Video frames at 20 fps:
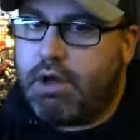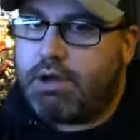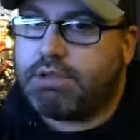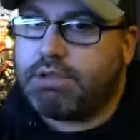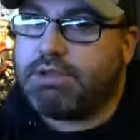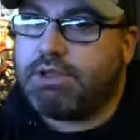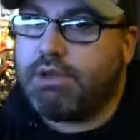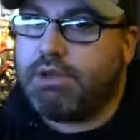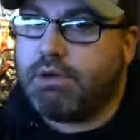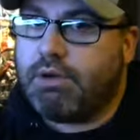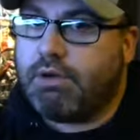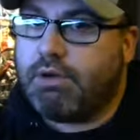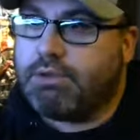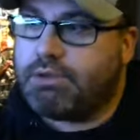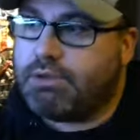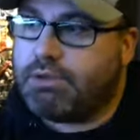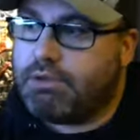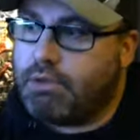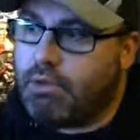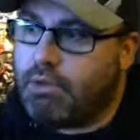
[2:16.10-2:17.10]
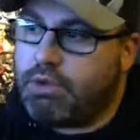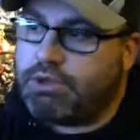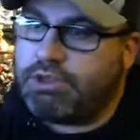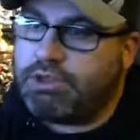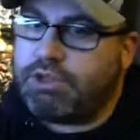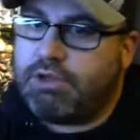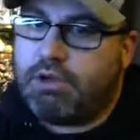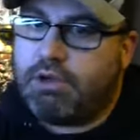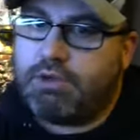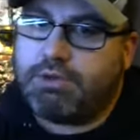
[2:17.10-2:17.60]
to go close the door,
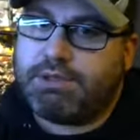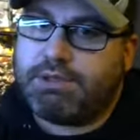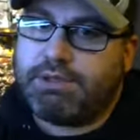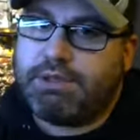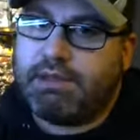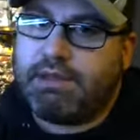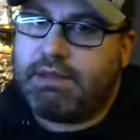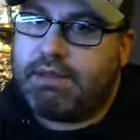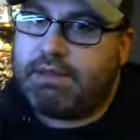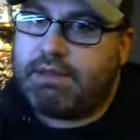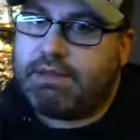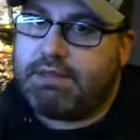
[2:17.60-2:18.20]
she noticed that